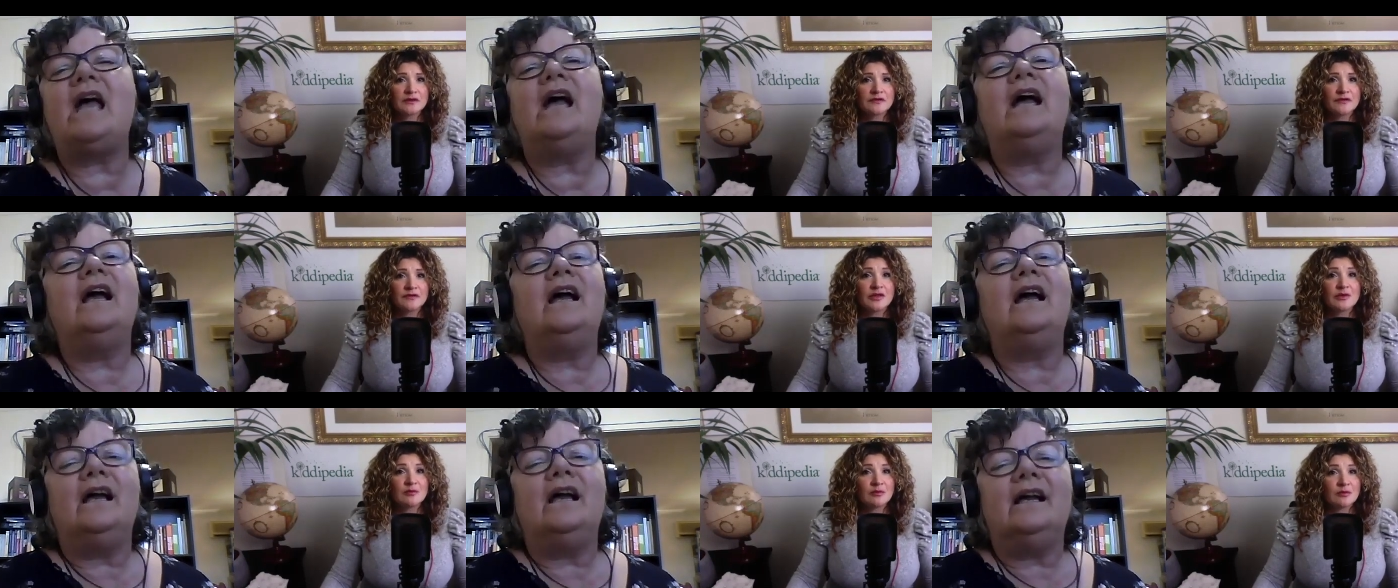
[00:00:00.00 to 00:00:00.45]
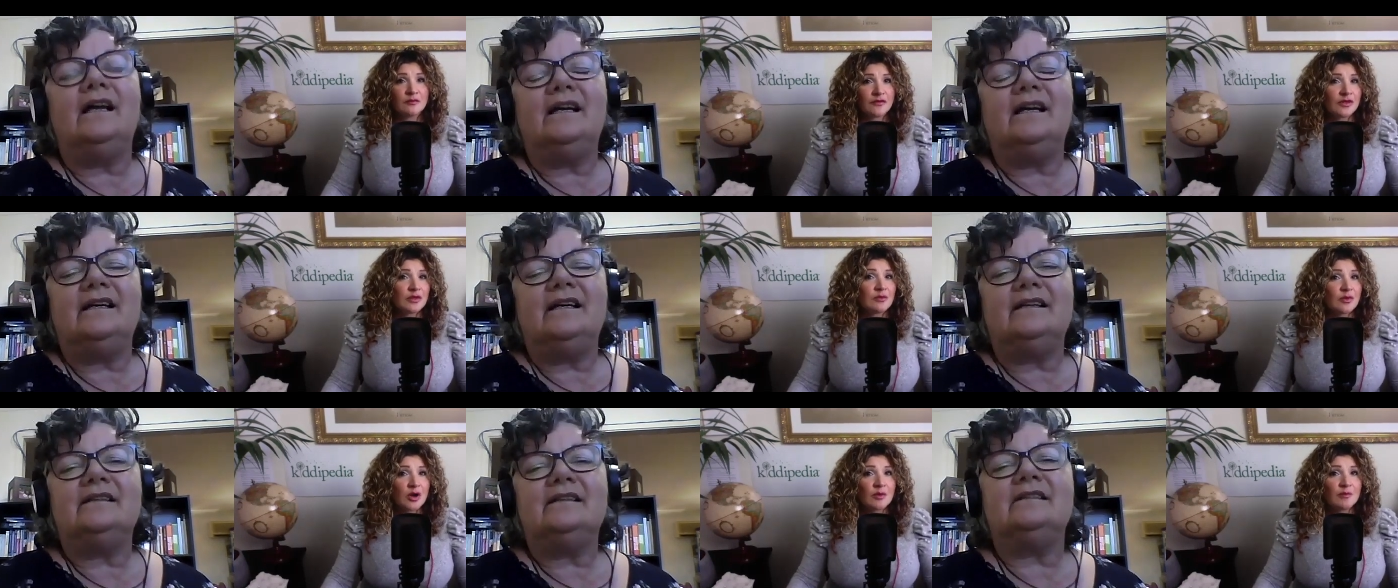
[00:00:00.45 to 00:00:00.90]
Speaker 1: for the for the
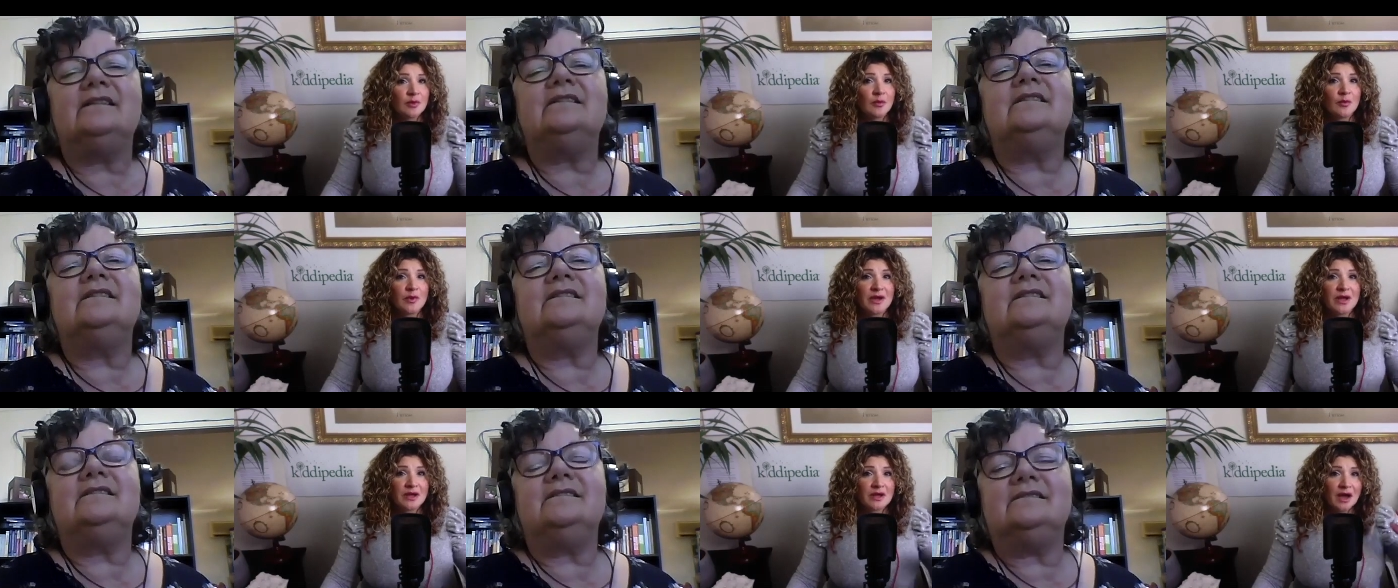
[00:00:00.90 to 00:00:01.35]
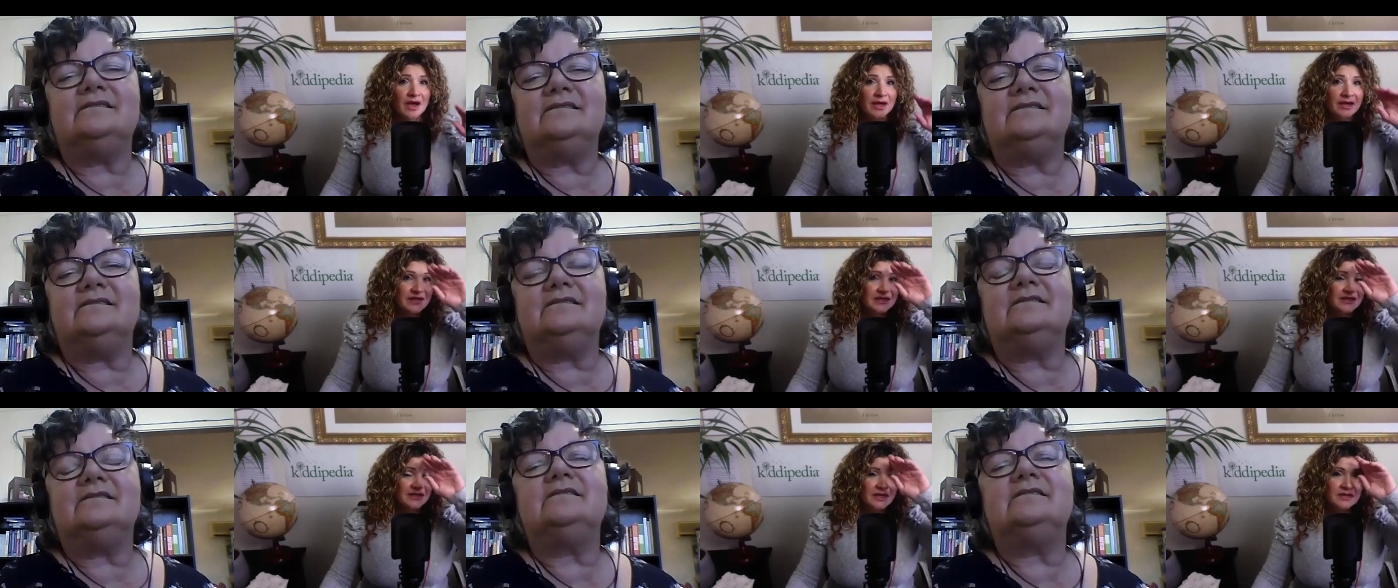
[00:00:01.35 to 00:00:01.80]
moment, we're I
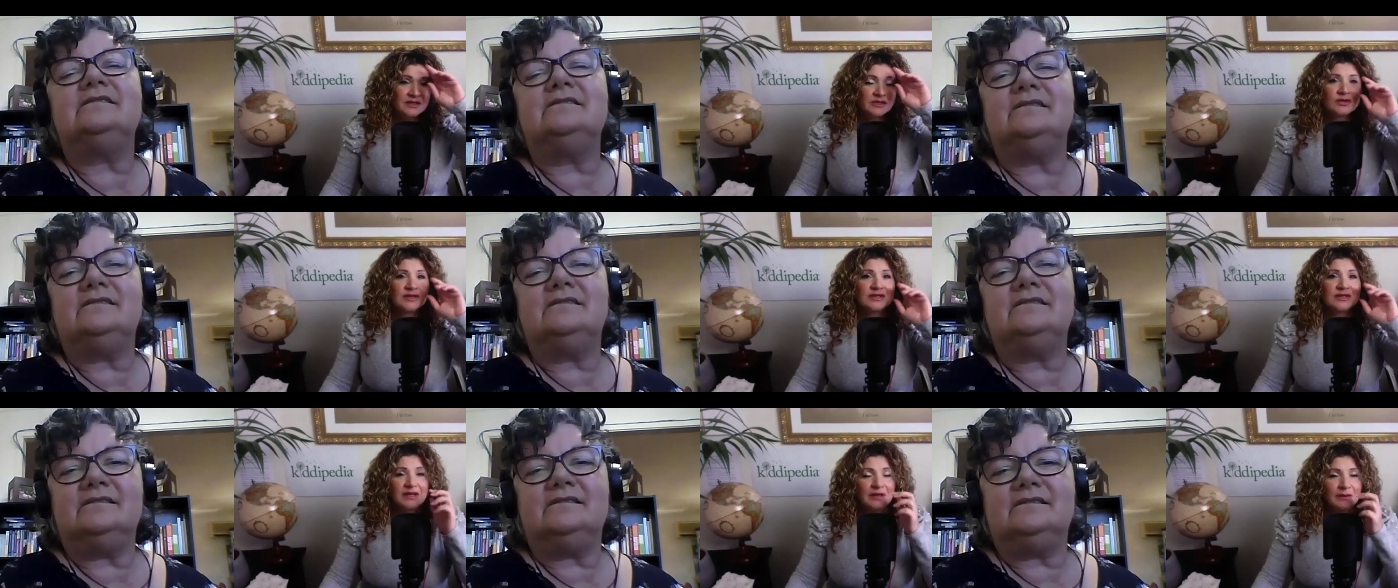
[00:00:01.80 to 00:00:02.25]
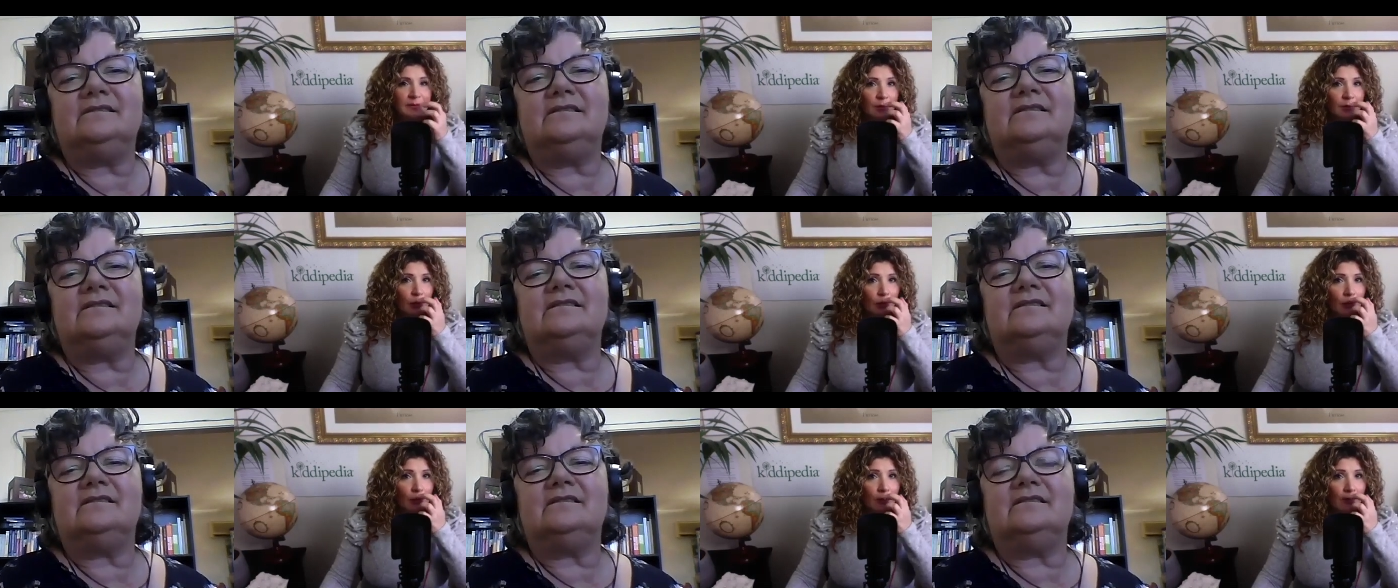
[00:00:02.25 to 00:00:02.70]
guess addressing
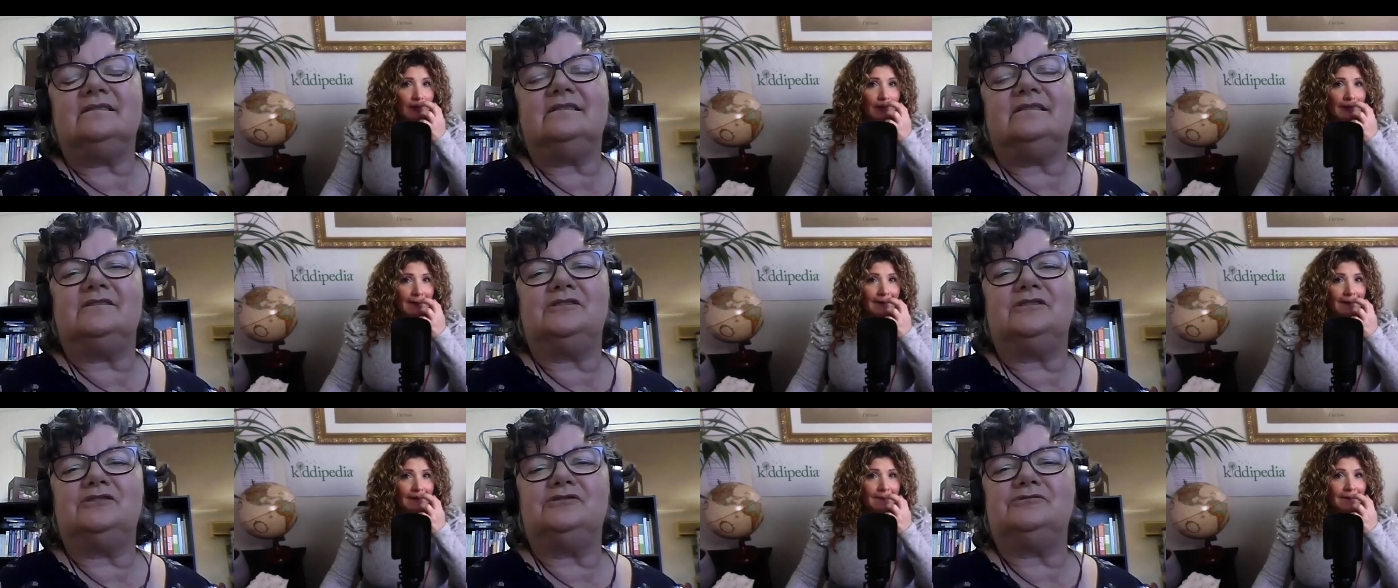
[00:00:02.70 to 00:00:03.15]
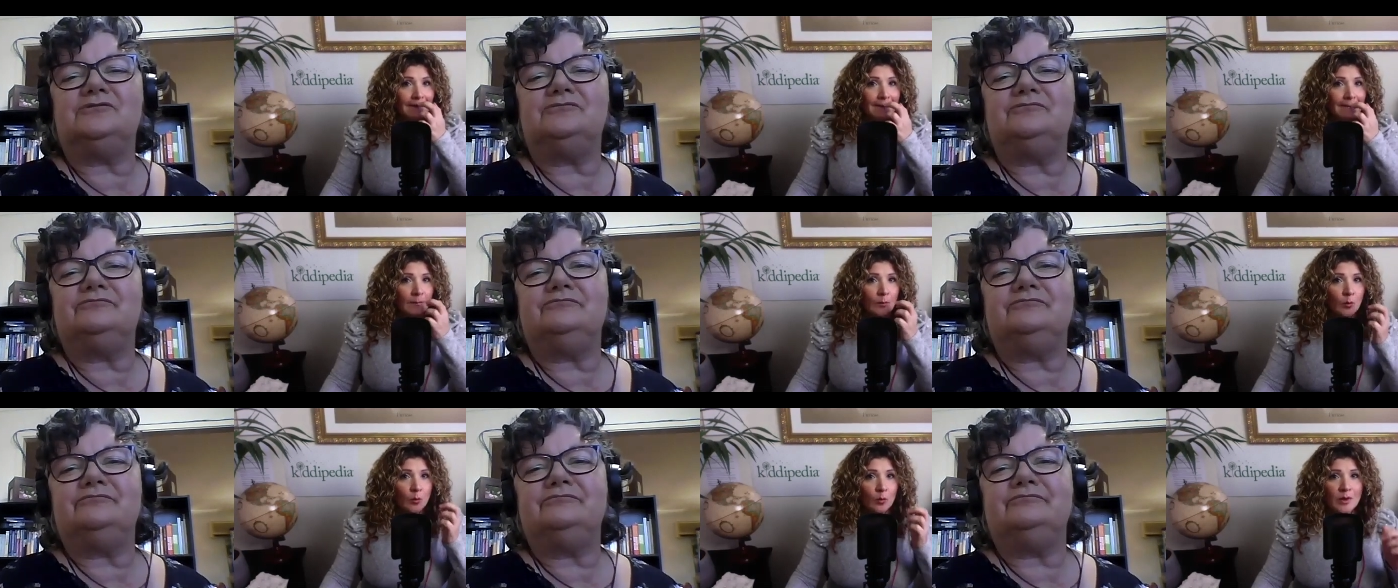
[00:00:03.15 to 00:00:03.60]
more um,
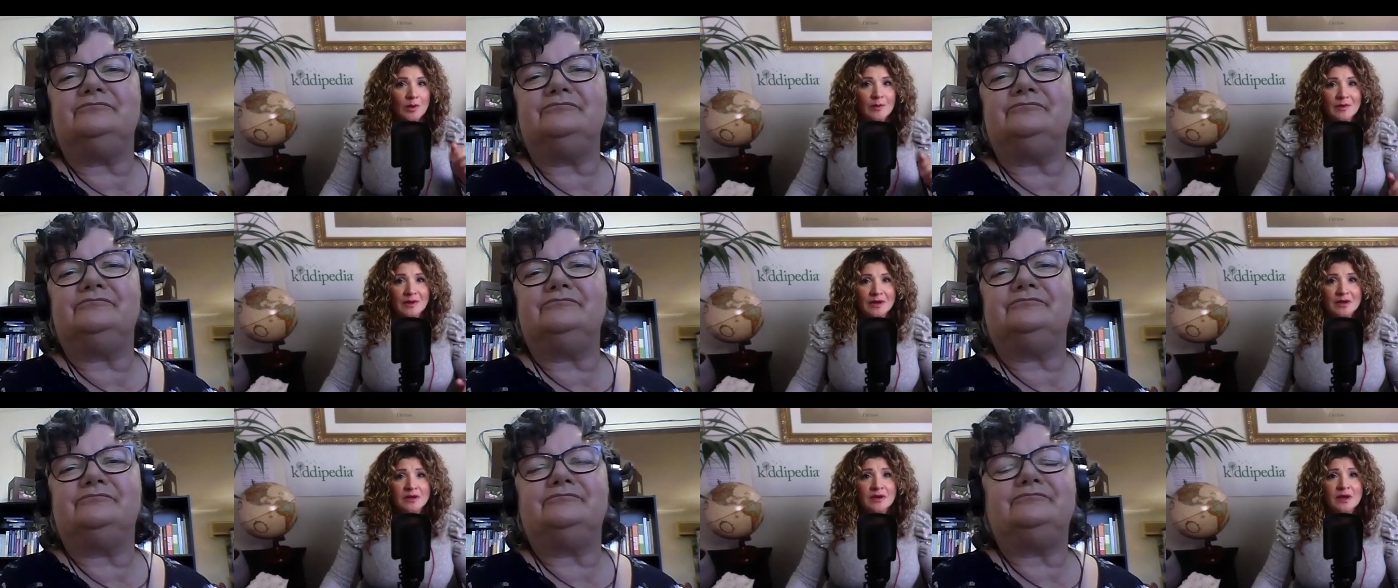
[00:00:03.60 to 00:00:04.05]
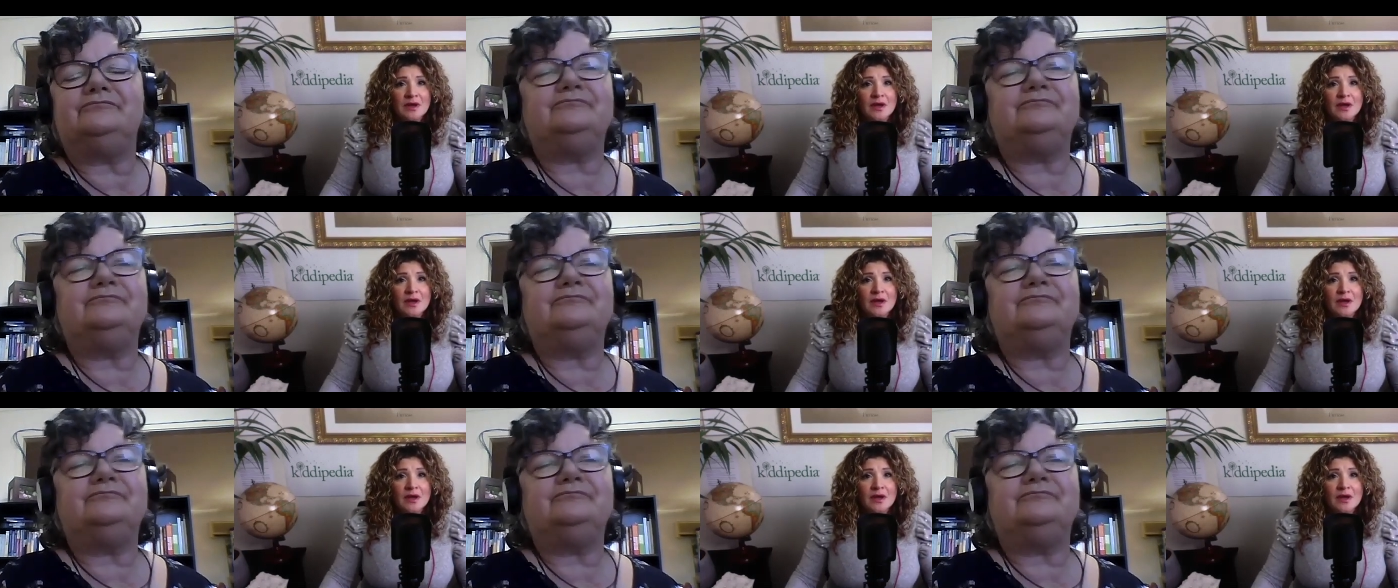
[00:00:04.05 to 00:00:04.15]
women,